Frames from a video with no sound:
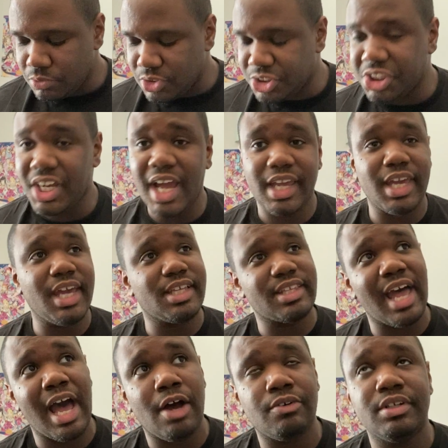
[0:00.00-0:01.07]
she got kicked
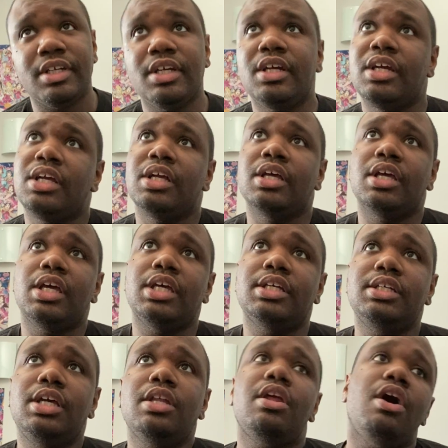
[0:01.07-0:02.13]
out.
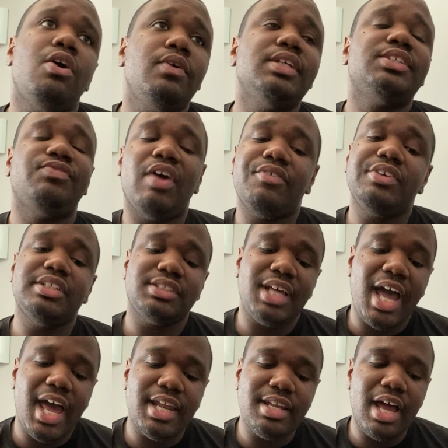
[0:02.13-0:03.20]
It's very sad.